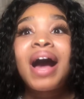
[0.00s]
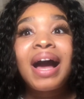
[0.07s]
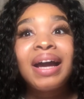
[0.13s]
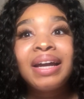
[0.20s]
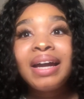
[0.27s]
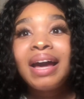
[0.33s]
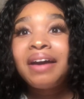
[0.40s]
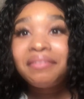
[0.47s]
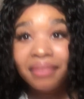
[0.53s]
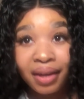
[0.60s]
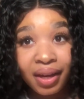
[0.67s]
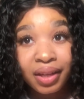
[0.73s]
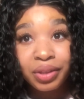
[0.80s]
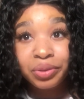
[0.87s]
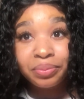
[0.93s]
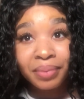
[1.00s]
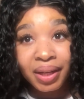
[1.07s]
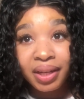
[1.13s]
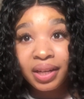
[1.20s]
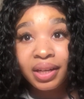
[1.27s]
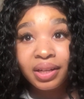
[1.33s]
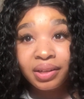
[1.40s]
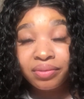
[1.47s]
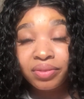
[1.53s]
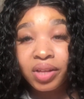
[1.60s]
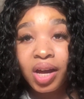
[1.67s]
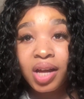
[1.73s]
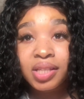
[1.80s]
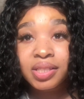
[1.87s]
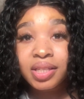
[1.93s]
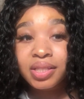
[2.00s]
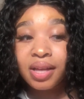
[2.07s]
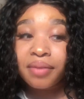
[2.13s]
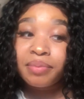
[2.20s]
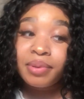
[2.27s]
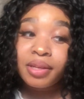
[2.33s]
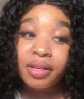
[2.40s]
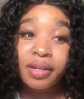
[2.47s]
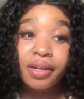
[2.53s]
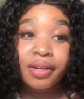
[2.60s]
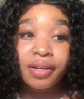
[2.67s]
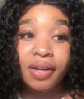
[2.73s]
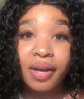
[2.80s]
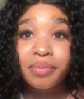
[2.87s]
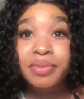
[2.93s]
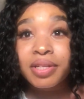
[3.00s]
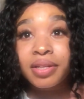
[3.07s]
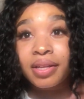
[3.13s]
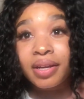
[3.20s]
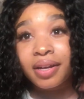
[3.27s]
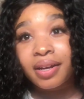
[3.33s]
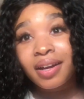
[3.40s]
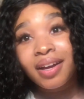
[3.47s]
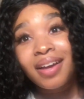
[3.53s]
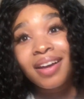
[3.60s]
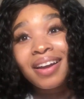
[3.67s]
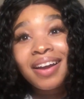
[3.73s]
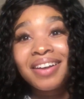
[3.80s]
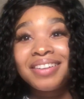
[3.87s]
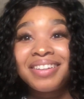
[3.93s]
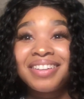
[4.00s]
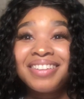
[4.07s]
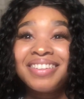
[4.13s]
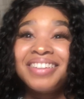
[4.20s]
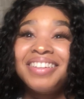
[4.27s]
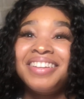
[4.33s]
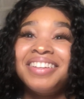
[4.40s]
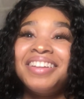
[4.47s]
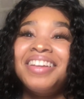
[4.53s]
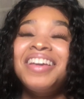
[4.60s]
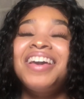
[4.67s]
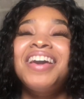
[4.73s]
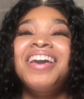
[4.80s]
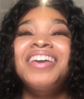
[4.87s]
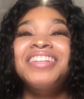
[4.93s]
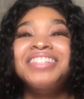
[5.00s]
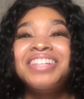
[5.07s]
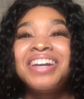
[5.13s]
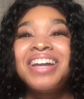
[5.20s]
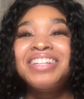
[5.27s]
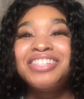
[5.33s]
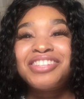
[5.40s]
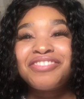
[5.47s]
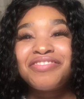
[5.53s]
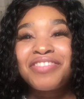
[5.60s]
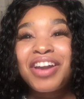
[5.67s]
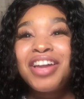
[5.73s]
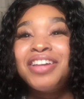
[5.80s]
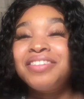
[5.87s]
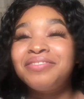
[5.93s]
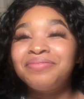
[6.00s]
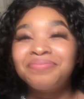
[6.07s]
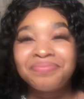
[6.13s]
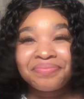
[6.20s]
I have handled my negative thoughts, because I've been there, I'm still there, kind of, set and stuff, and